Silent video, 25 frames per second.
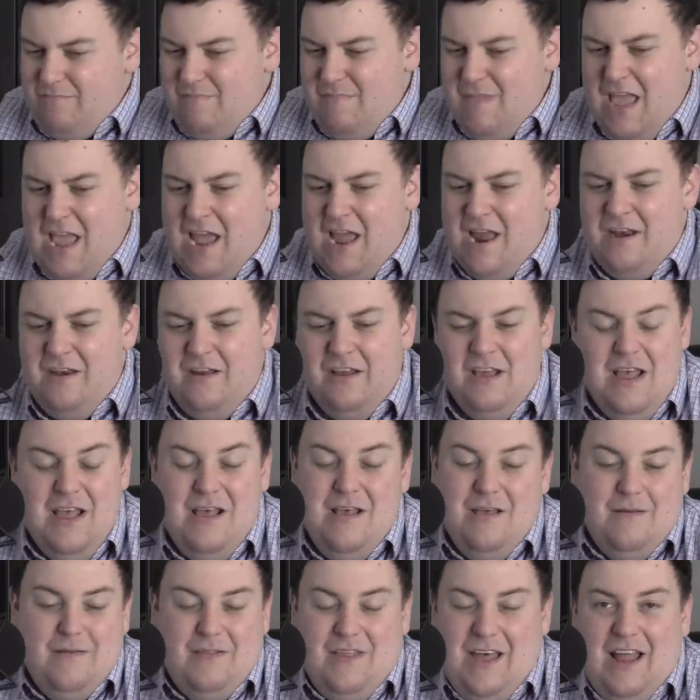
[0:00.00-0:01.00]
And
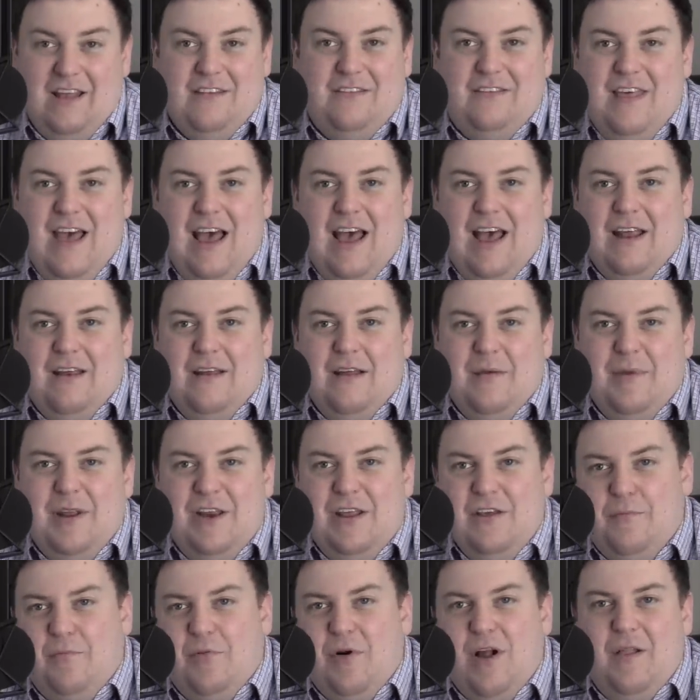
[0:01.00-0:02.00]
that's that. I mean,
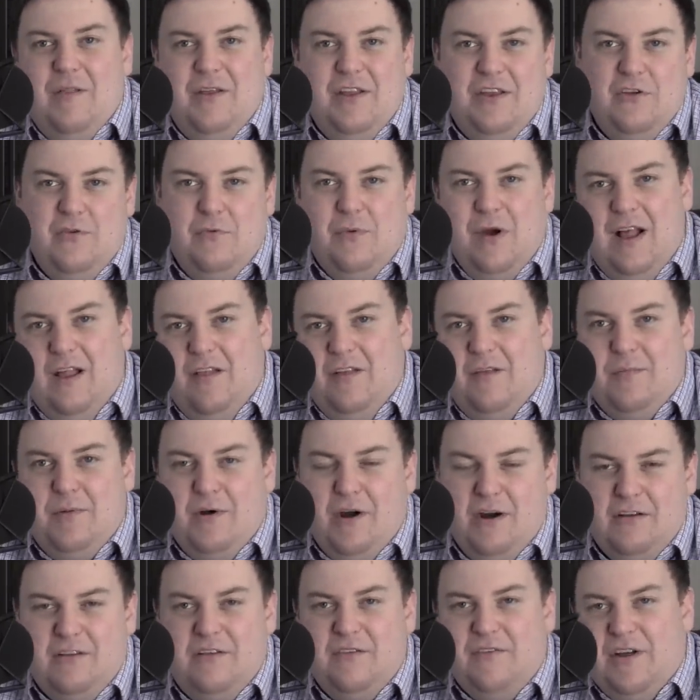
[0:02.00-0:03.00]
he'll probably do well in
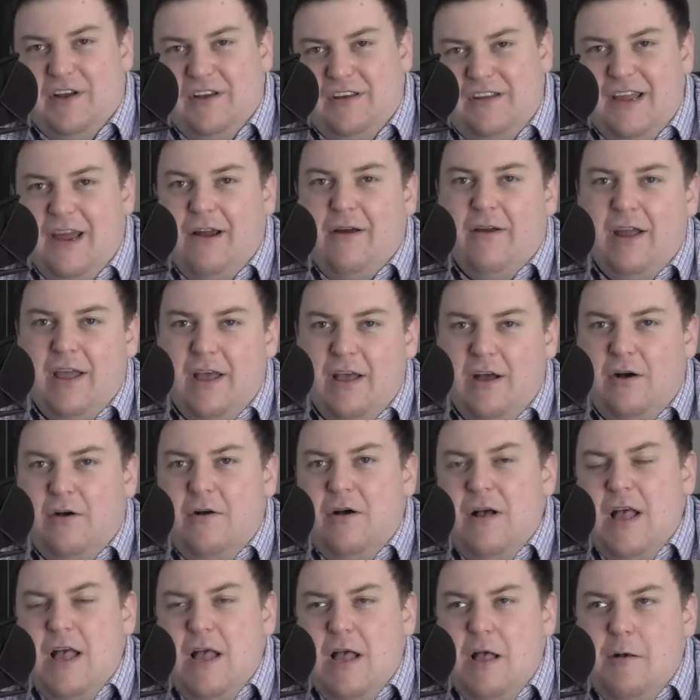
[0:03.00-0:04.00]
parts of
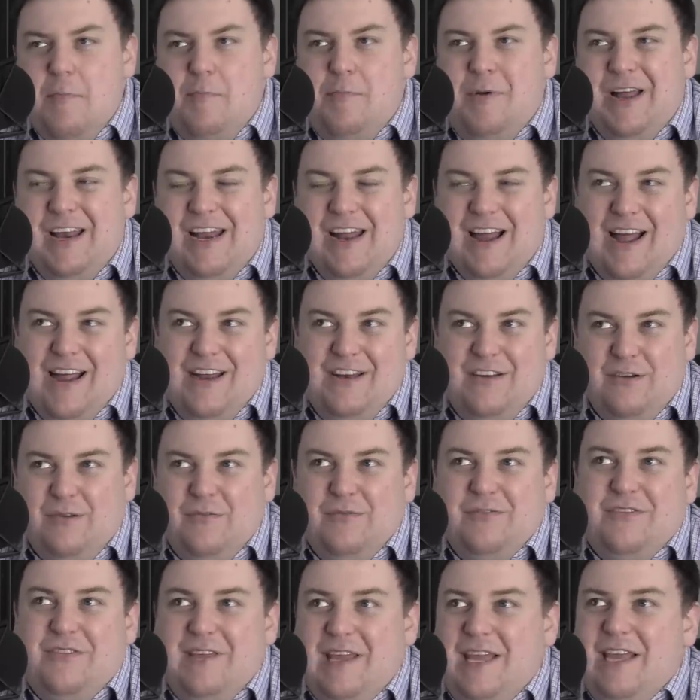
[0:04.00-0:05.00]
Ontario, but I
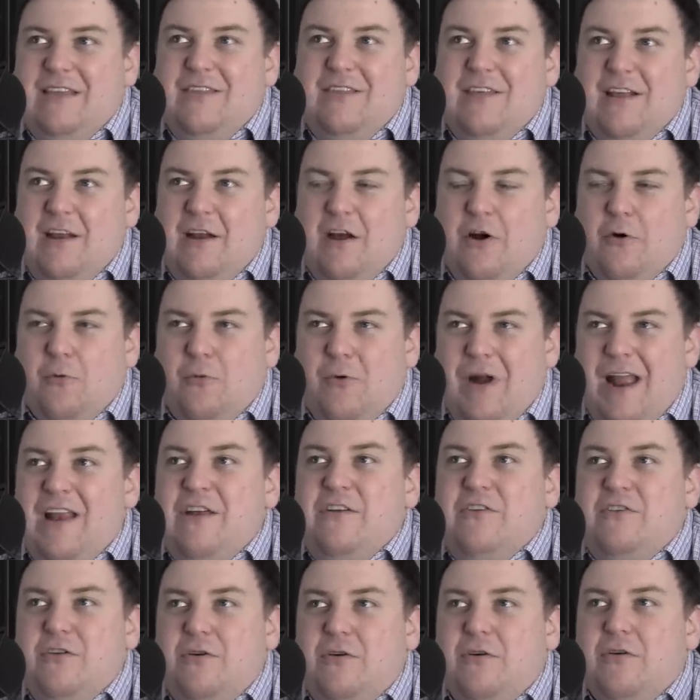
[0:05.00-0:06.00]
don't think that a
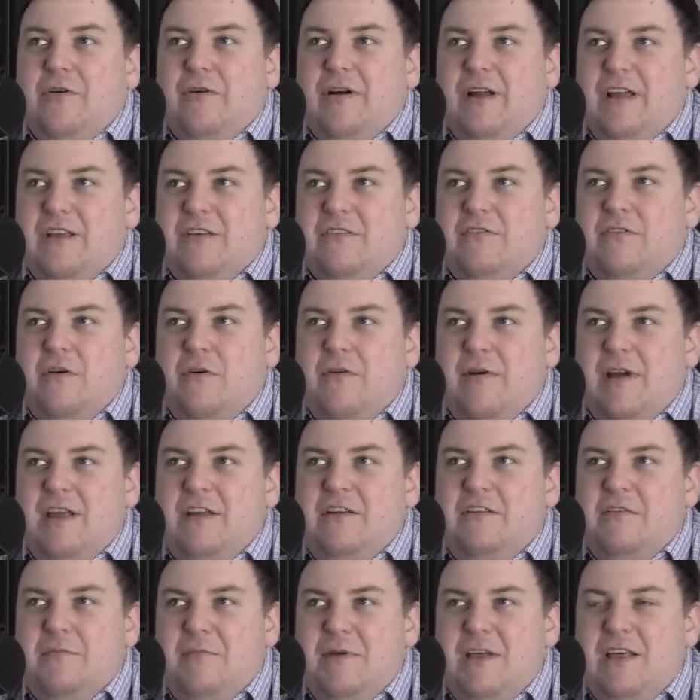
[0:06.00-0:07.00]
red Tory is
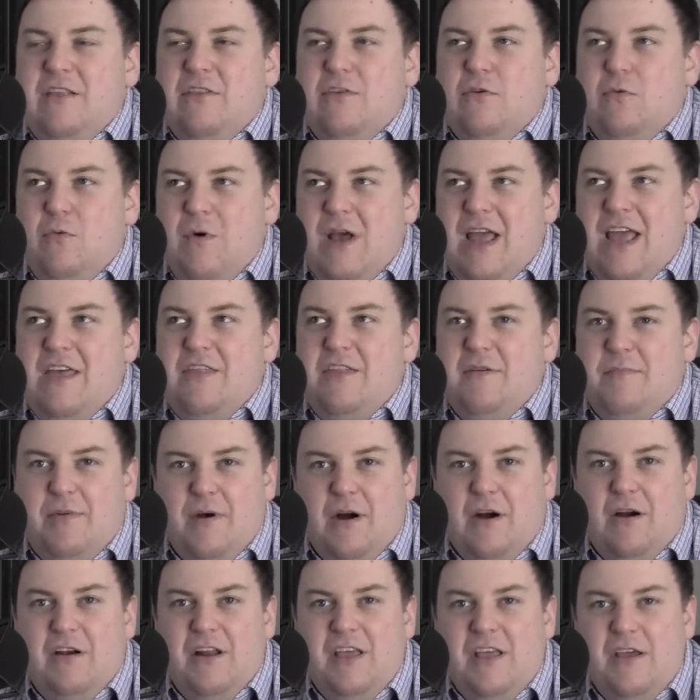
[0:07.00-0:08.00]
going to be the way the
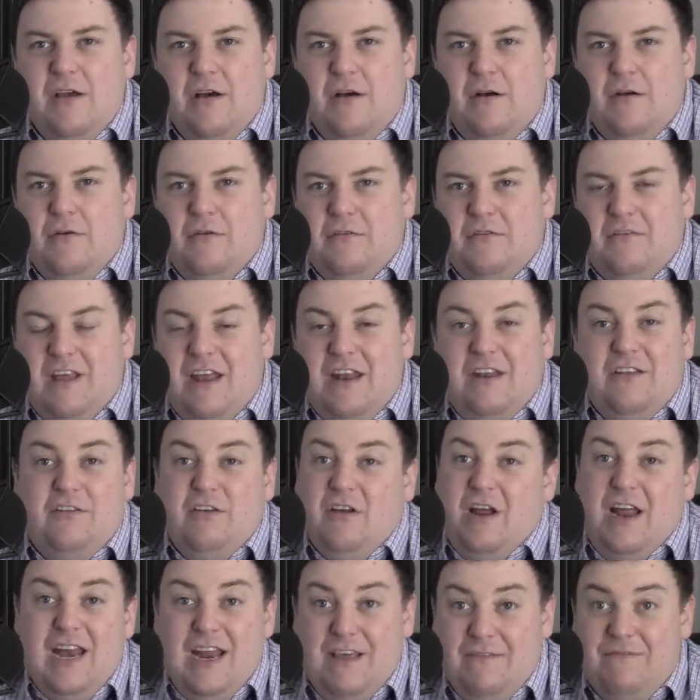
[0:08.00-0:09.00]
party goes. And
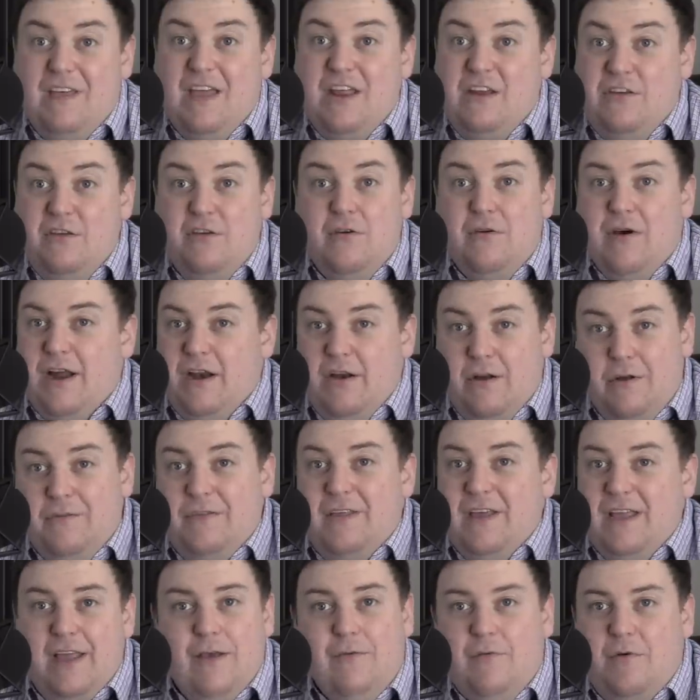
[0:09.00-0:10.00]
so, and if they do, I don't
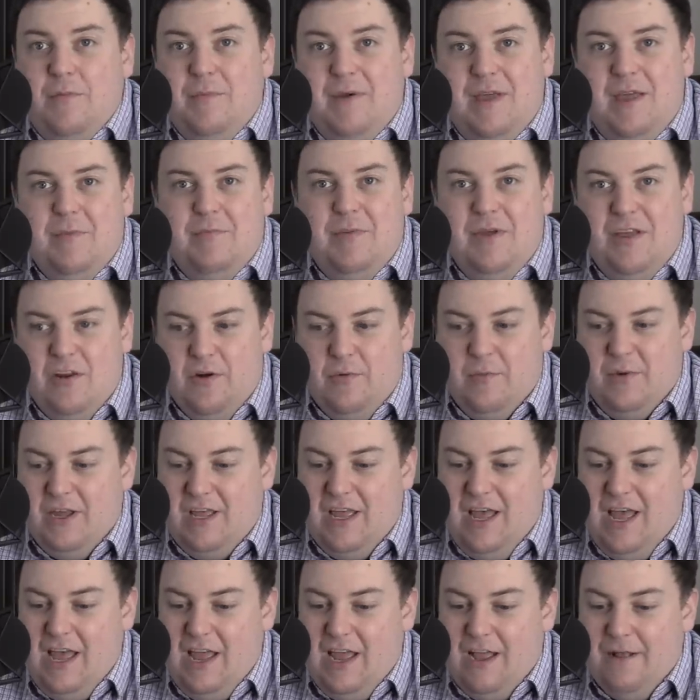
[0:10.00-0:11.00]
think it will be Peter
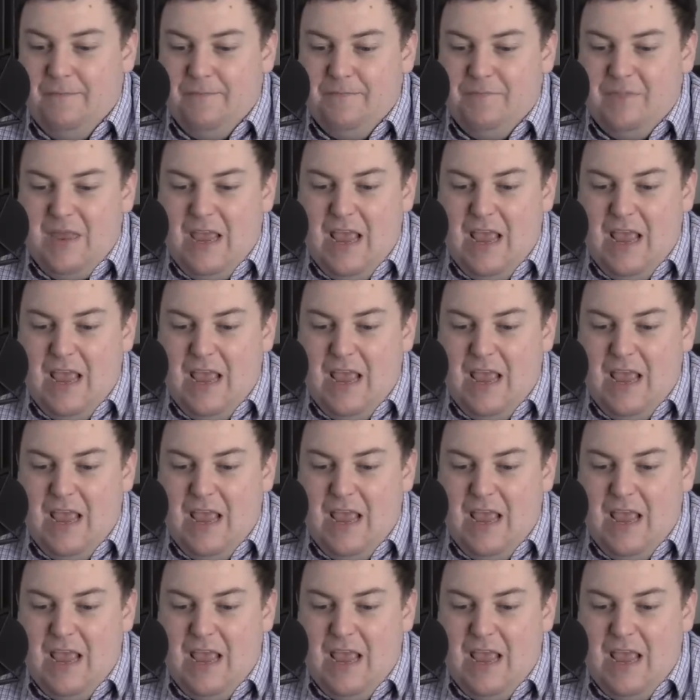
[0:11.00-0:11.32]
MacKay.